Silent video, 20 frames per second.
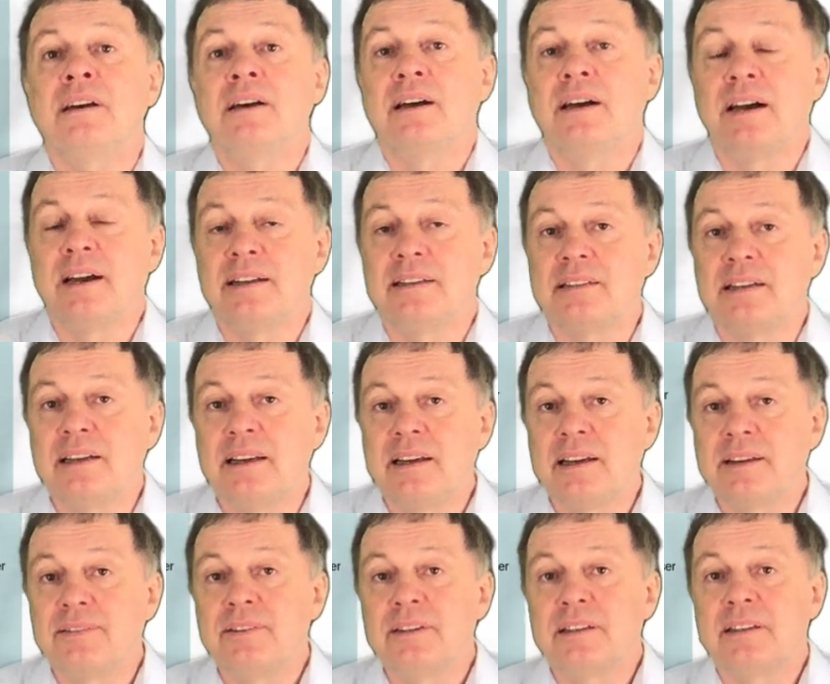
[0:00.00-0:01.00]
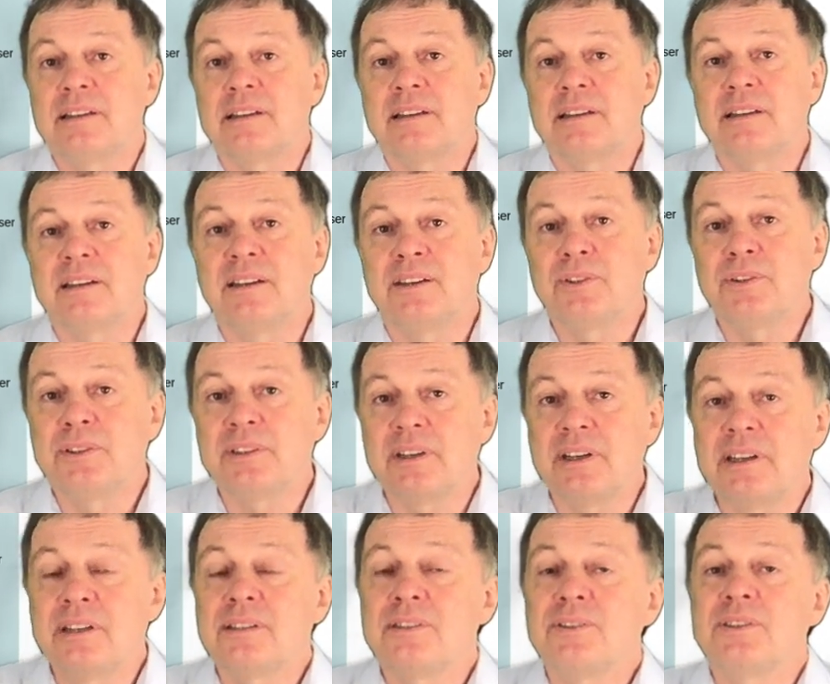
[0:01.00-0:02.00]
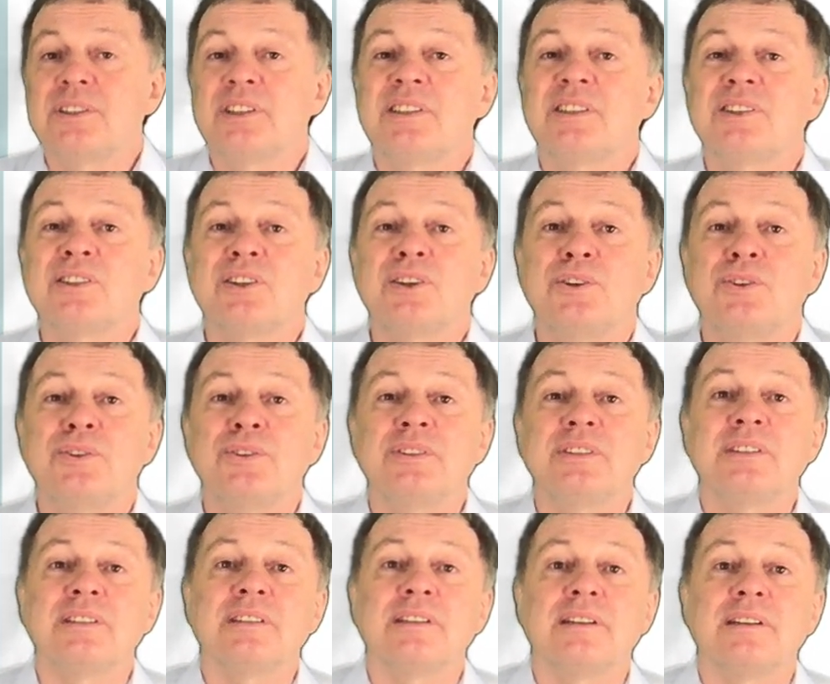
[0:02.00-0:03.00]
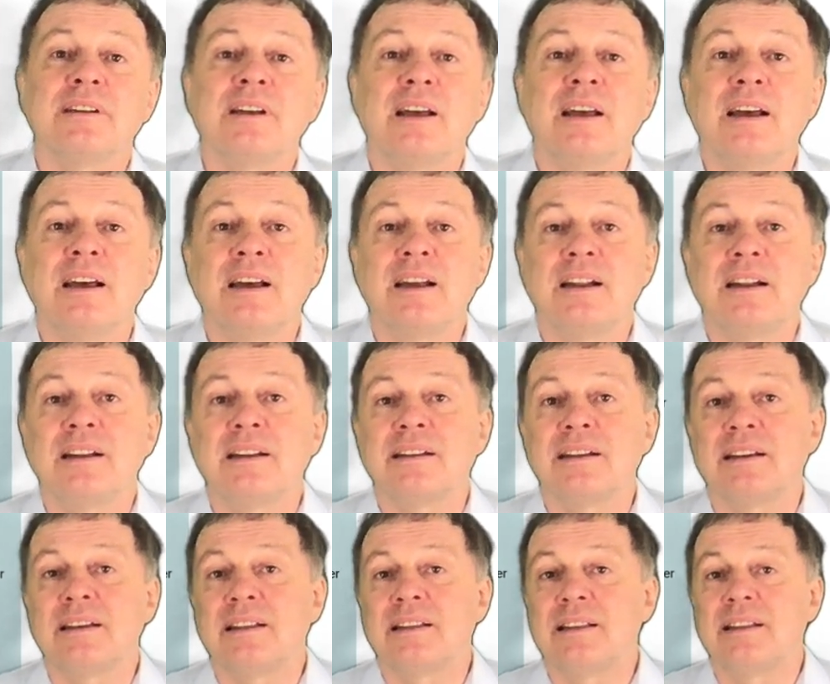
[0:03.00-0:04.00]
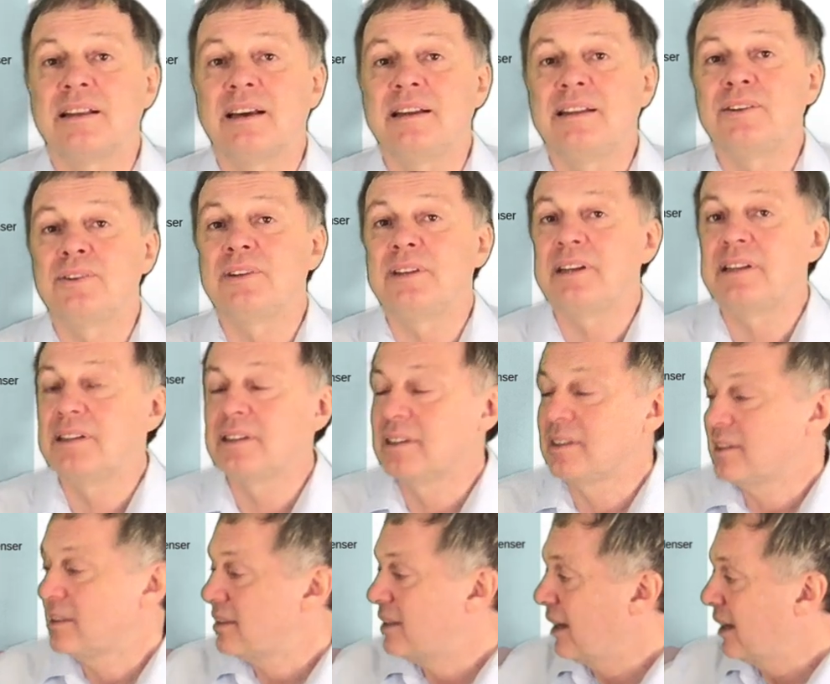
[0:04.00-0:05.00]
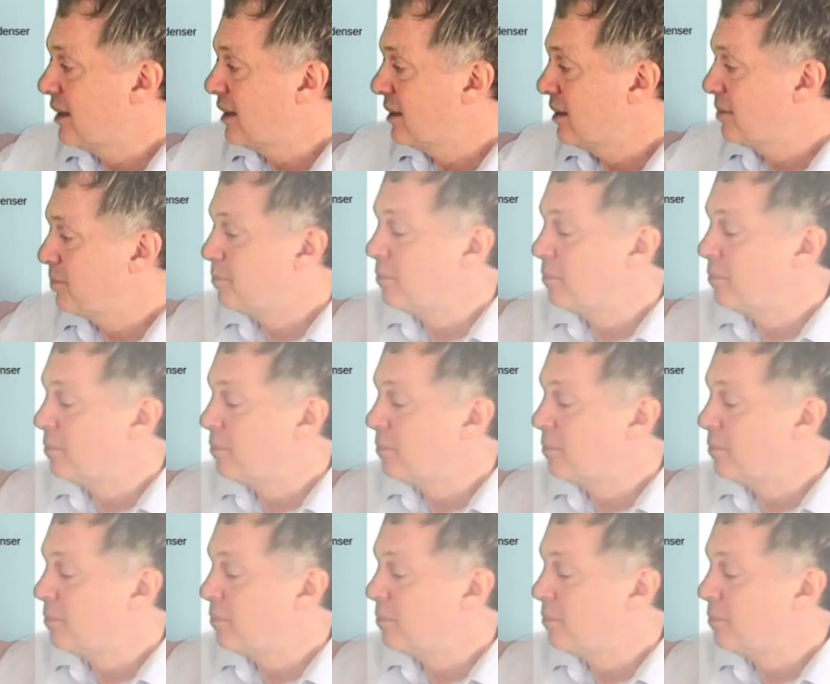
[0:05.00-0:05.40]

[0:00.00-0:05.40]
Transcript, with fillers: and the liquid goes into the stones, and then you need a second